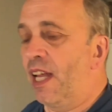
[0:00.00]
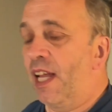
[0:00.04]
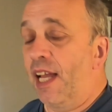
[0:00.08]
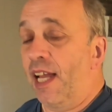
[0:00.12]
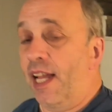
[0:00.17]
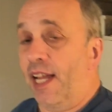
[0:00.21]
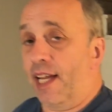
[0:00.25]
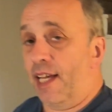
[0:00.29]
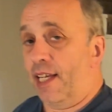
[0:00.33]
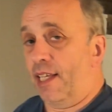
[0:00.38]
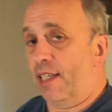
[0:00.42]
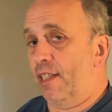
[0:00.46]

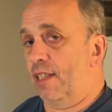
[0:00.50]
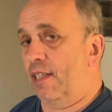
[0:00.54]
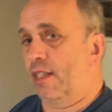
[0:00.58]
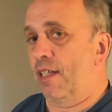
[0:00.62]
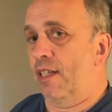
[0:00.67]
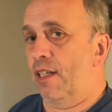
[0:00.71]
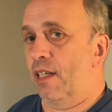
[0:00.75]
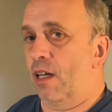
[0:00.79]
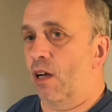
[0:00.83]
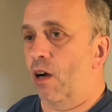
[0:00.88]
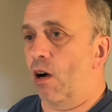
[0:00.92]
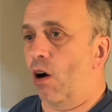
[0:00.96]
And
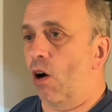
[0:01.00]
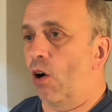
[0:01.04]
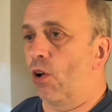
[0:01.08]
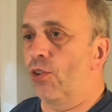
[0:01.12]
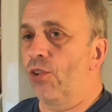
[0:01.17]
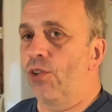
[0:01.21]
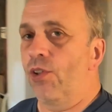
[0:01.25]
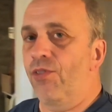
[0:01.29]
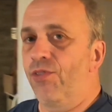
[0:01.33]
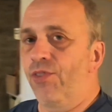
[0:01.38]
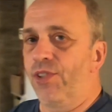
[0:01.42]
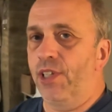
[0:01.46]
on
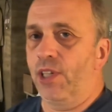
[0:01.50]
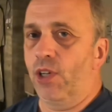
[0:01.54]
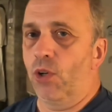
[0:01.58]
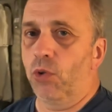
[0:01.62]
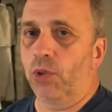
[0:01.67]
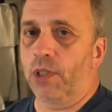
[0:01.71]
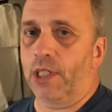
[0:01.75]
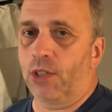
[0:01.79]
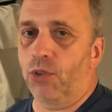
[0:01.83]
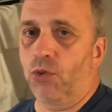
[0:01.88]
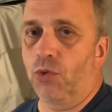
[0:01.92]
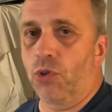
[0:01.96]
the video
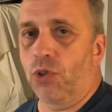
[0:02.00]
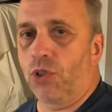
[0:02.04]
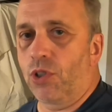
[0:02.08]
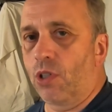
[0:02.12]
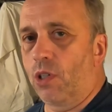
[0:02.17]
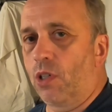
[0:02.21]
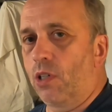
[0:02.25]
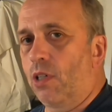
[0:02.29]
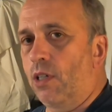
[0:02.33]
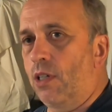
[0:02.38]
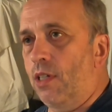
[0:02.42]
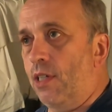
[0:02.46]
that you
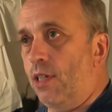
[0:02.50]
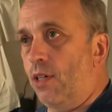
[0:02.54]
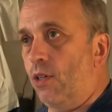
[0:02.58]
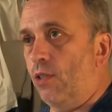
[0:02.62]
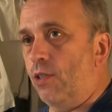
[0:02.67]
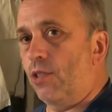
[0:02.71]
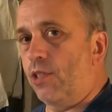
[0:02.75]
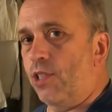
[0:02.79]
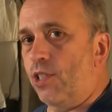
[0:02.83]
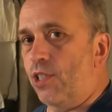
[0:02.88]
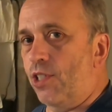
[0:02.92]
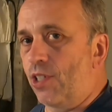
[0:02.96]
saw
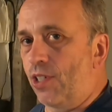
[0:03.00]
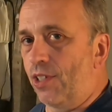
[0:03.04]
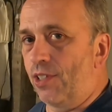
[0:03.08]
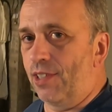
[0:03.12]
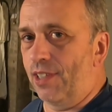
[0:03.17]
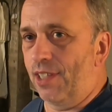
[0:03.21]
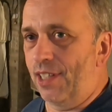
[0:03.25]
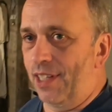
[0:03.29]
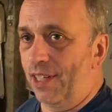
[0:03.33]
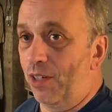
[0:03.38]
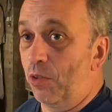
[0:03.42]
on Sunday,